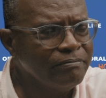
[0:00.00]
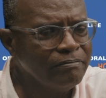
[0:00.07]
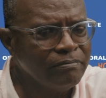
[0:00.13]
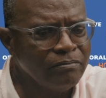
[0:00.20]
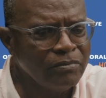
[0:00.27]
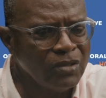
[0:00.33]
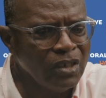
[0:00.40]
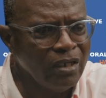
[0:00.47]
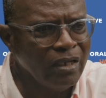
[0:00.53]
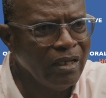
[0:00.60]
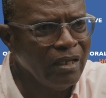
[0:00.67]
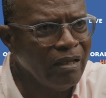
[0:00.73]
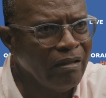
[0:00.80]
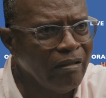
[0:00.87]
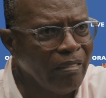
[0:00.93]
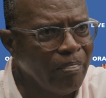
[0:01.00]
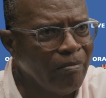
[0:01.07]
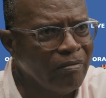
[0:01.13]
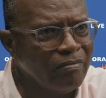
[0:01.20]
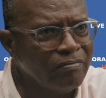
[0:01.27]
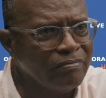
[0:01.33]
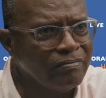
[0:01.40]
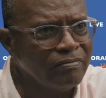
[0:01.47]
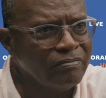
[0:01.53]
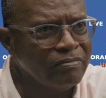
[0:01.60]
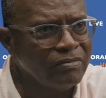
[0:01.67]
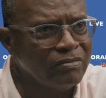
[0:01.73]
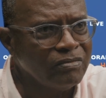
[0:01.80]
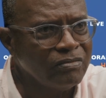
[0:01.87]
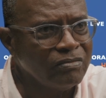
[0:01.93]
But the central bank wasn't doing
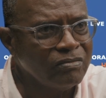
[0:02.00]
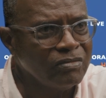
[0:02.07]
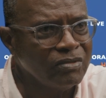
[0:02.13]
their